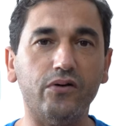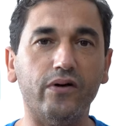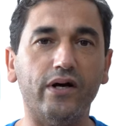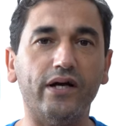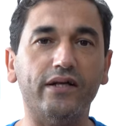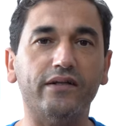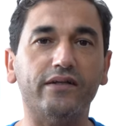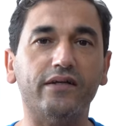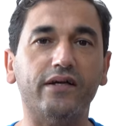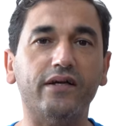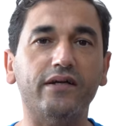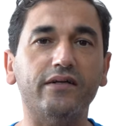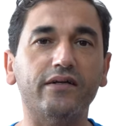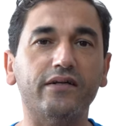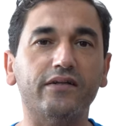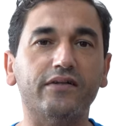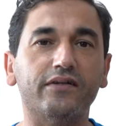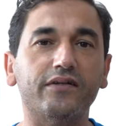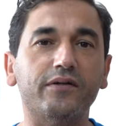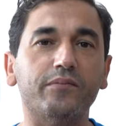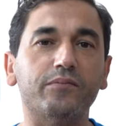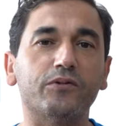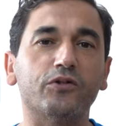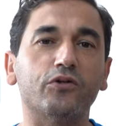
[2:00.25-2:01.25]
I train the
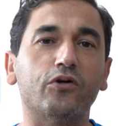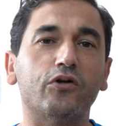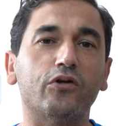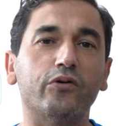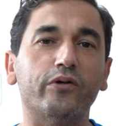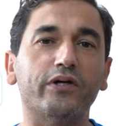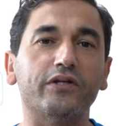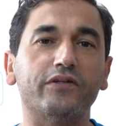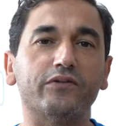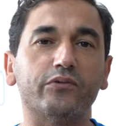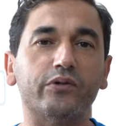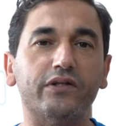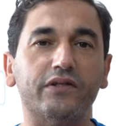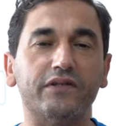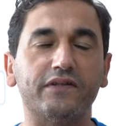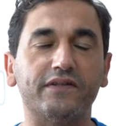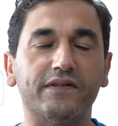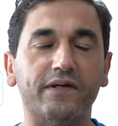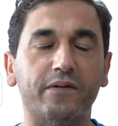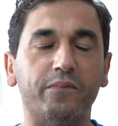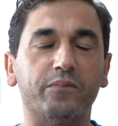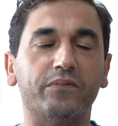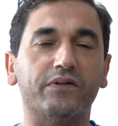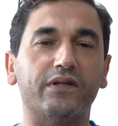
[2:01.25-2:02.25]
teams always with the
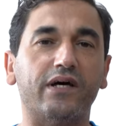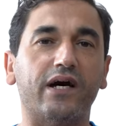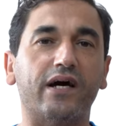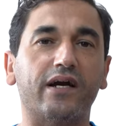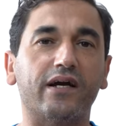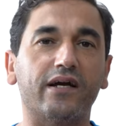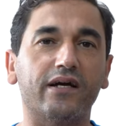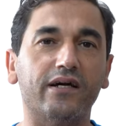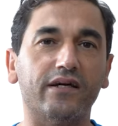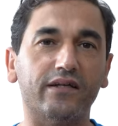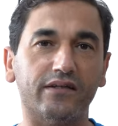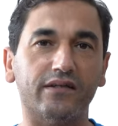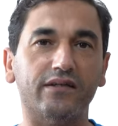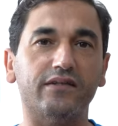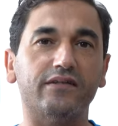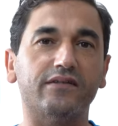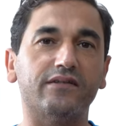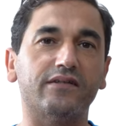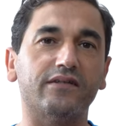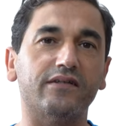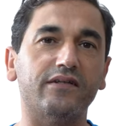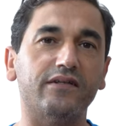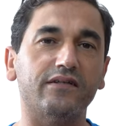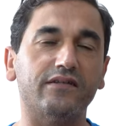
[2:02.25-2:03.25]
same target.
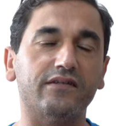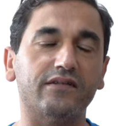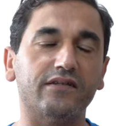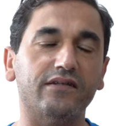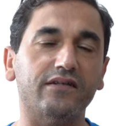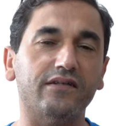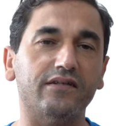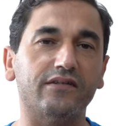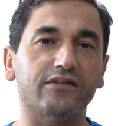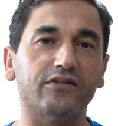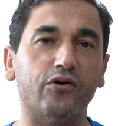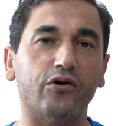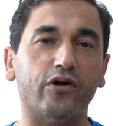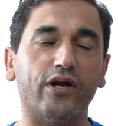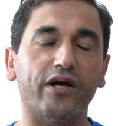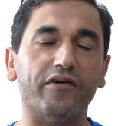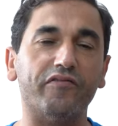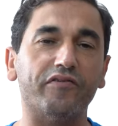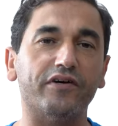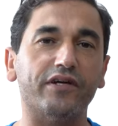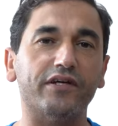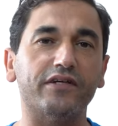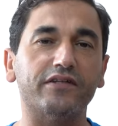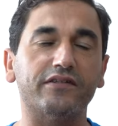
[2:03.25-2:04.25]
Is
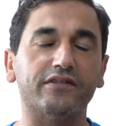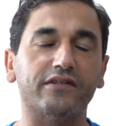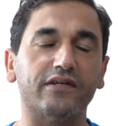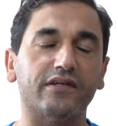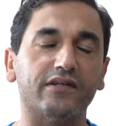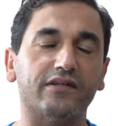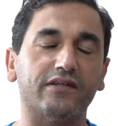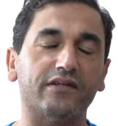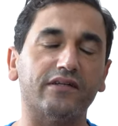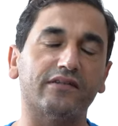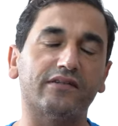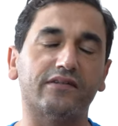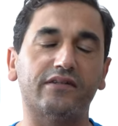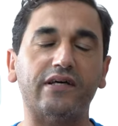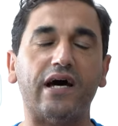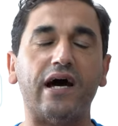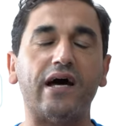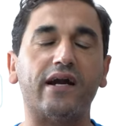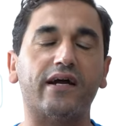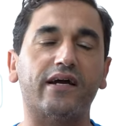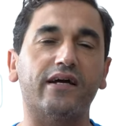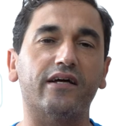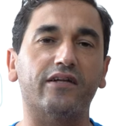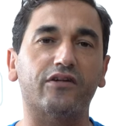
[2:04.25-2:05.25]
whatever is the
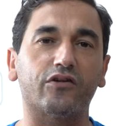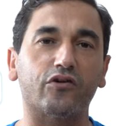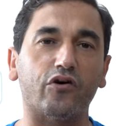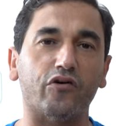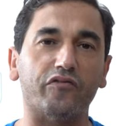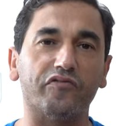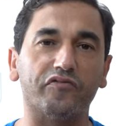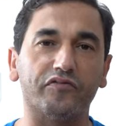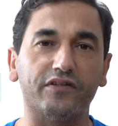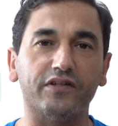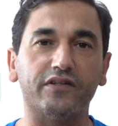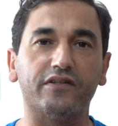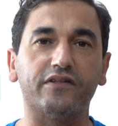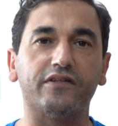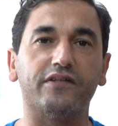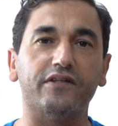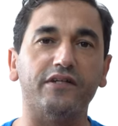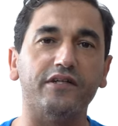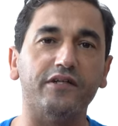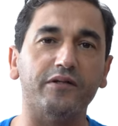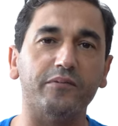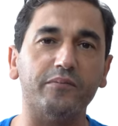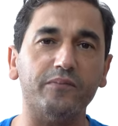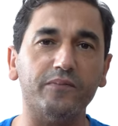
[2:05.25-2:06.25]
target of the
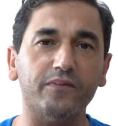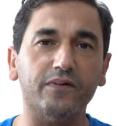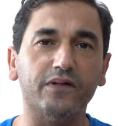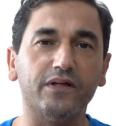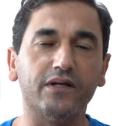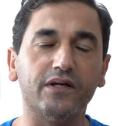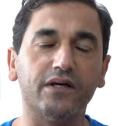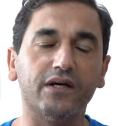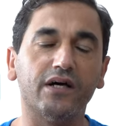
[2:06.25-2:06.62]
team.